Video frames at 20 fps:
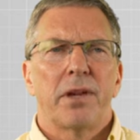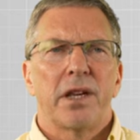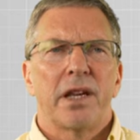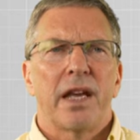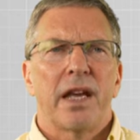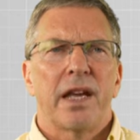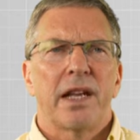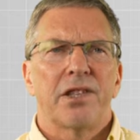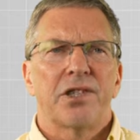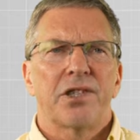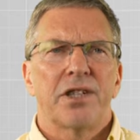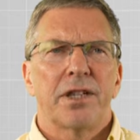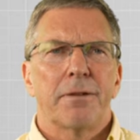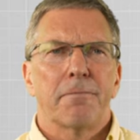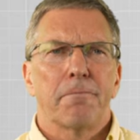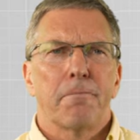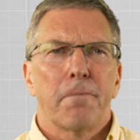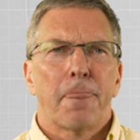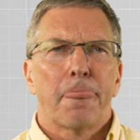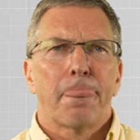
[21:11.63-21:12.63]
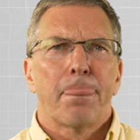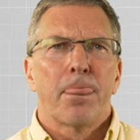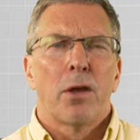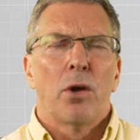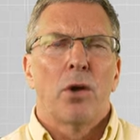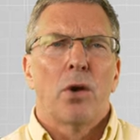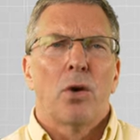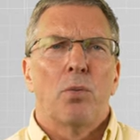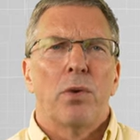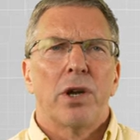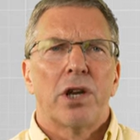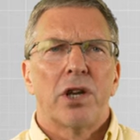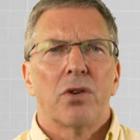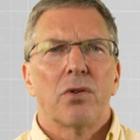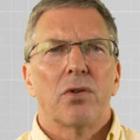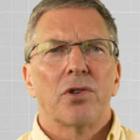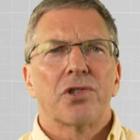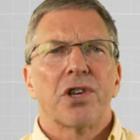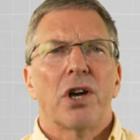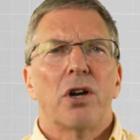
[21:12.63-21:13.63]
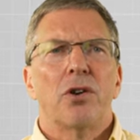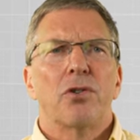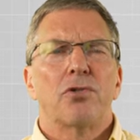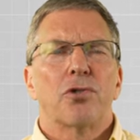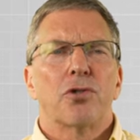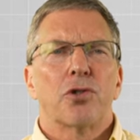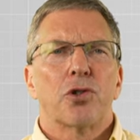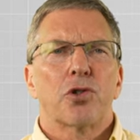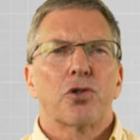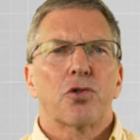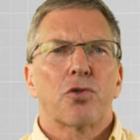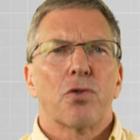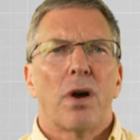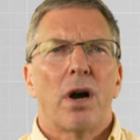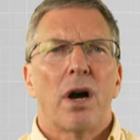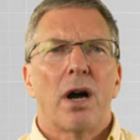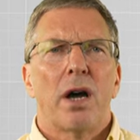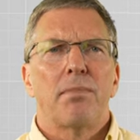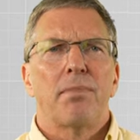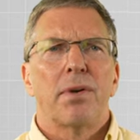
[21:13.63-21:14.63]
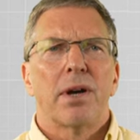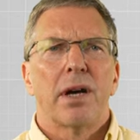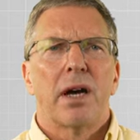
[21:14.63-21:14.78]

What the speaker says: enhancing. We can also describe